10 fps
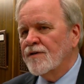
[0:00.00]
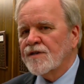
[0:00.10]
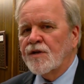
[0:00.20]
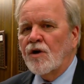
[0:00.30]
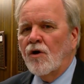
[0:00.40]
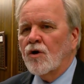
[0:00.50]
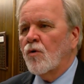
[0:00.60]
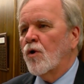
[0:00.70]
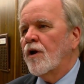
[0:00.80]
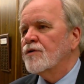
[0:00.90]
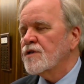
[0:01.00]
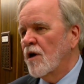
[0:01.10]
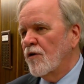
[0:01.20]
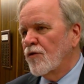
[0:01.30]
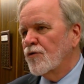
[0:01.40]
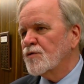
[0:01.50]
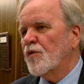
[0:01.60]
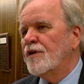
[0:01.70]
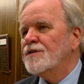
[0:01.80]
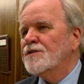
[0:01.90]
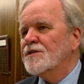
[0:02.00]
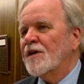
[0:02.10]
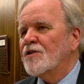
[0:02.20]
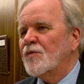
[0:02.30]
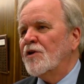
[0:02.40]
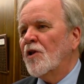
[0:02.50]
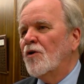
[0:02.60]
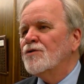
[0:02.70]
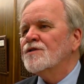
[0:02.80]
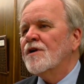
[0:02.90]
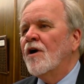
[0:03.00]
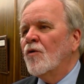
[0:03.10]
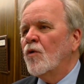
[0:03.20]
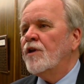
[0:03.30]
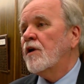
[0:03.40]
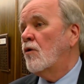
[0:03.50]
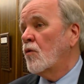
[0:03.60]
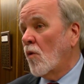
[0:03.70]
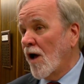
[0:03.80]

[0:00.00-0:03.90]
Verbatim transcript: City Hall Courthouse. Those places get to be closed. We don't.